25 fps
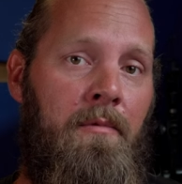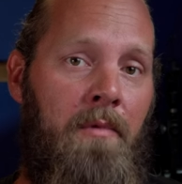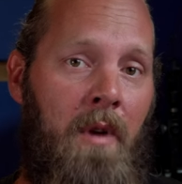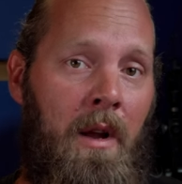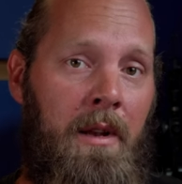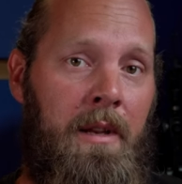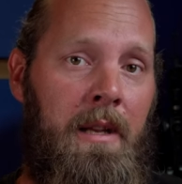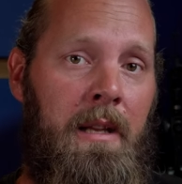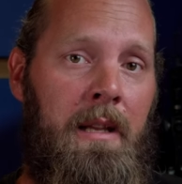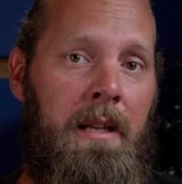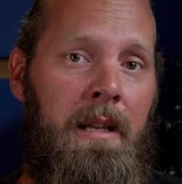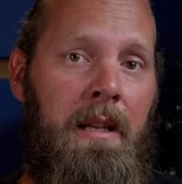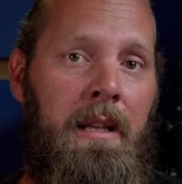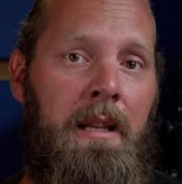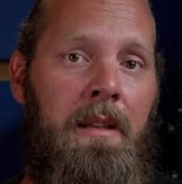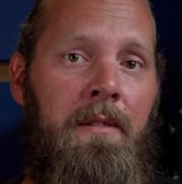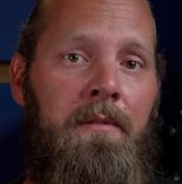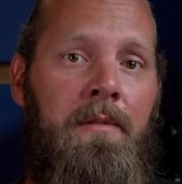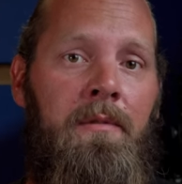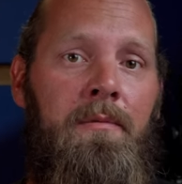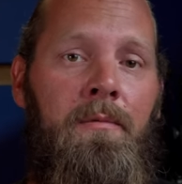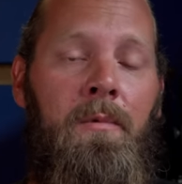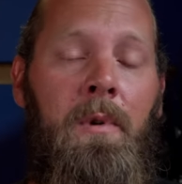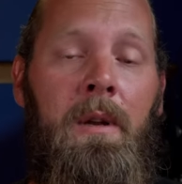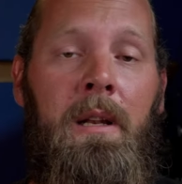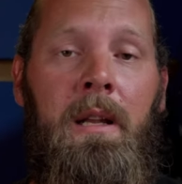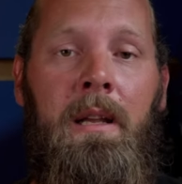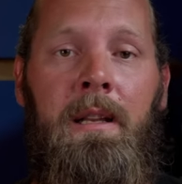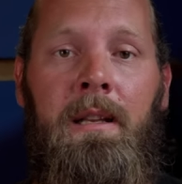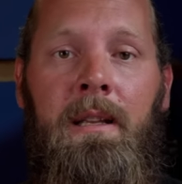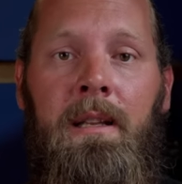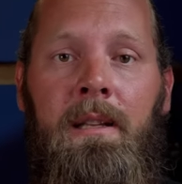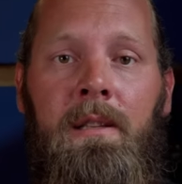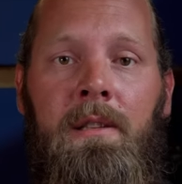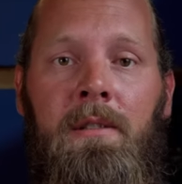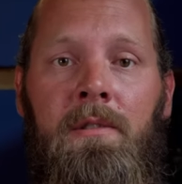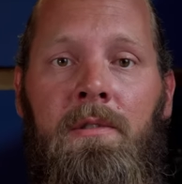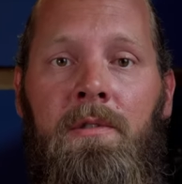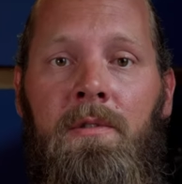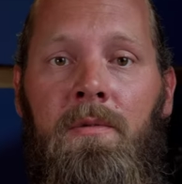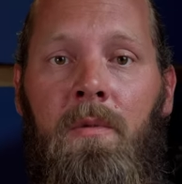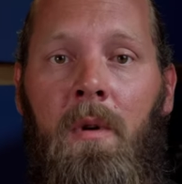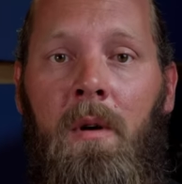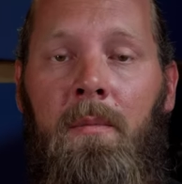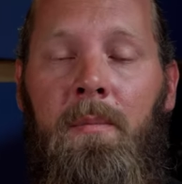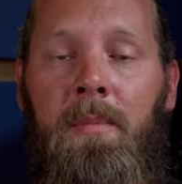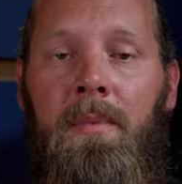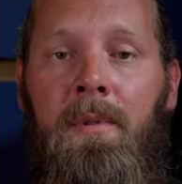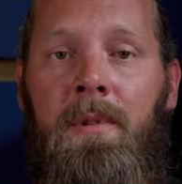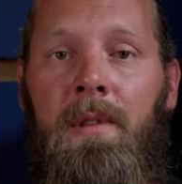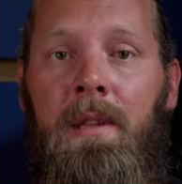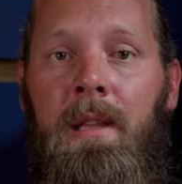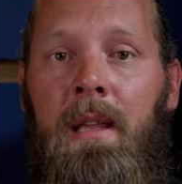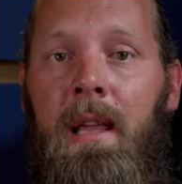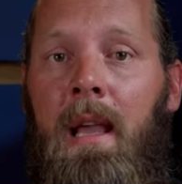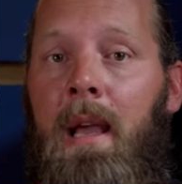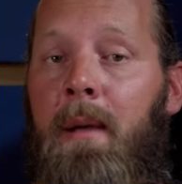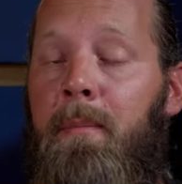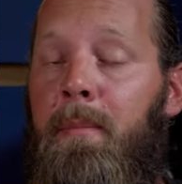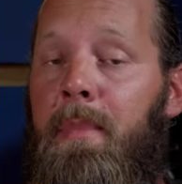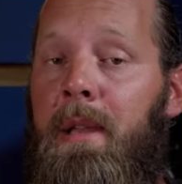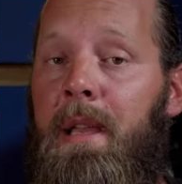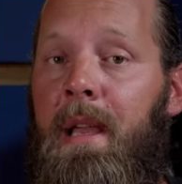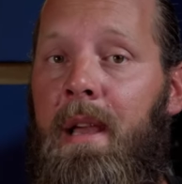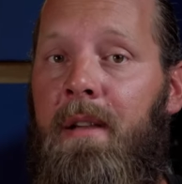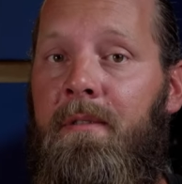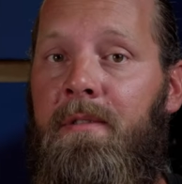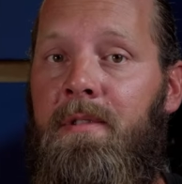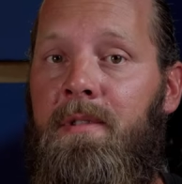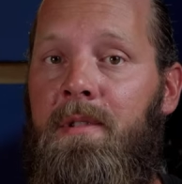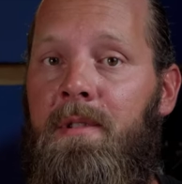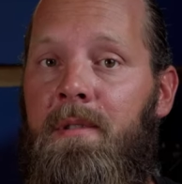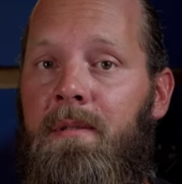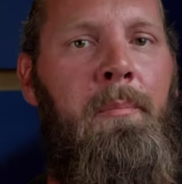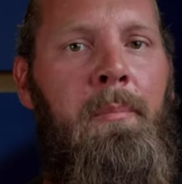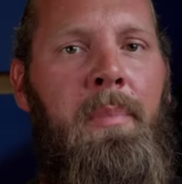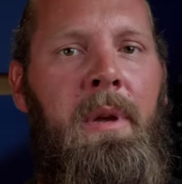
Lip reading: running even when I need to swap the MPFs.